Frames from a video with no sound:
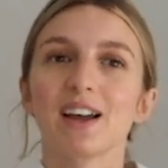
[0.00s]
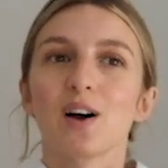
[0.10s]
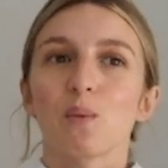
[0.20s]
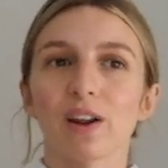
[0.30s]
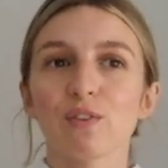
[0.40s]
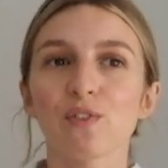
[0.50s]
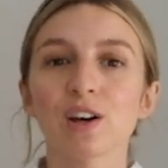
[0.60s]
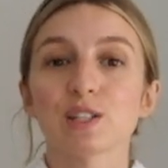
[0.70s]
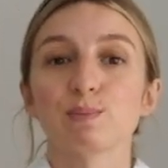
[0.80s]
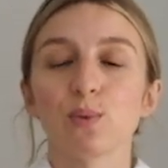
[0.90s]
When I
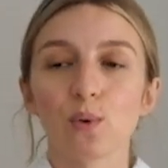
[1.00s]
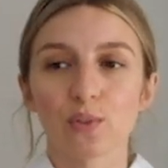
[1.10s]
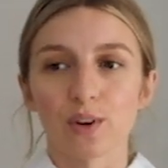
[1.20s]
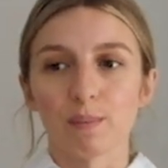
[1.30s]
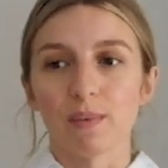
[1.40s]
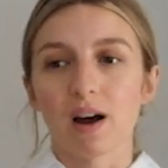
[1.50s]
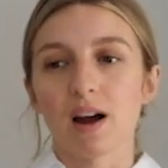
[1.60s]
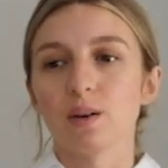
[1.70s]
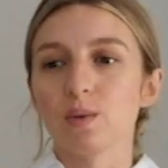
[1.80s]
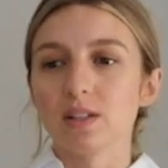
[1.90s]
first bought them,
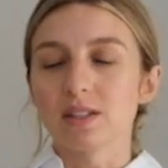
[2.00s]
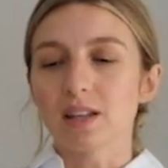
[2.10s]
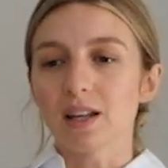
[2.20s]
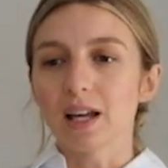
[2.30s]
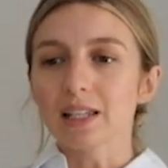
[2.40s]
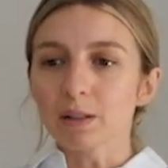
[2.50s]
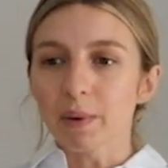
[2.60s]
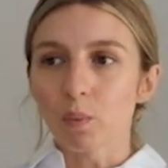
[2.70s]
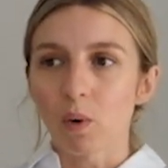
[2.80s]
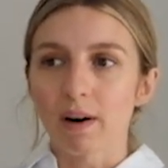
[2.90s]
I was a little
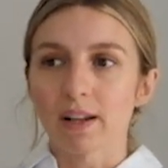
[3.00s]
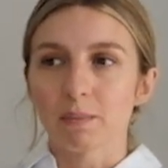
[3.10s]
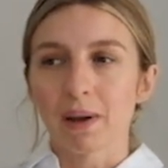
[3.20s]
bit worried I'd